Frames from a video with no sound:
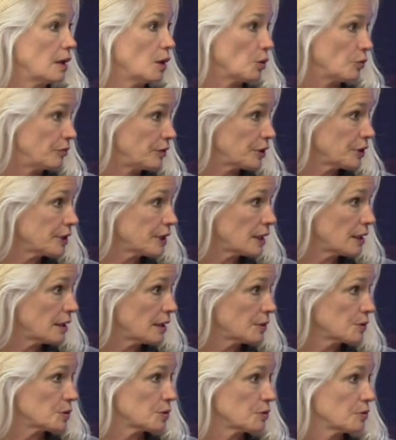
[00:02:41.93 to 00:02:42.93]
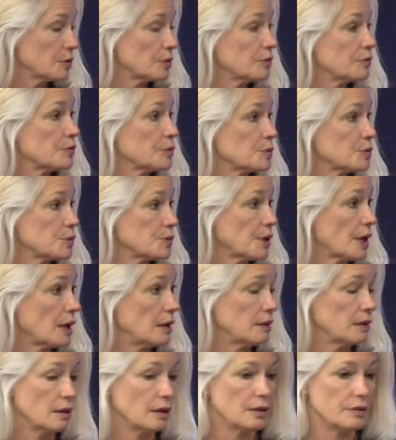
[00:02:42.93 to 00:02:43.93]
ovarian cancer, the first
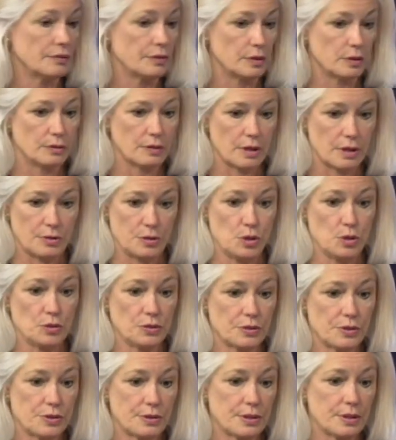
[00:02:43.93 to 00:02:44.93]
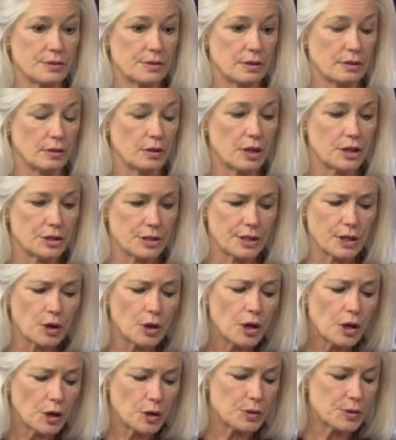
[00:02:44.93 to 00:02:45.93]
sign of a uterus that's
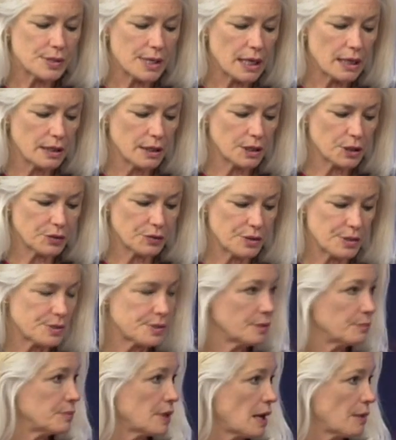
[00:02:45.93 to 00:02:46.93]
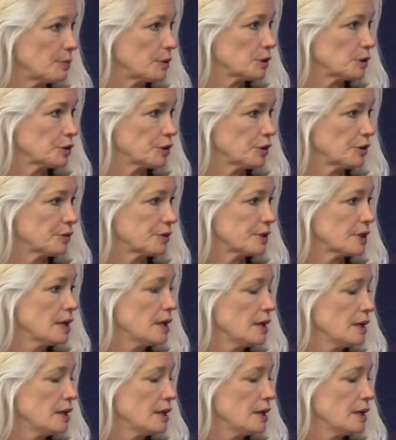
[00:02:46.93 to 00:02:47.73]
enlarging, or say increased abdominal girth.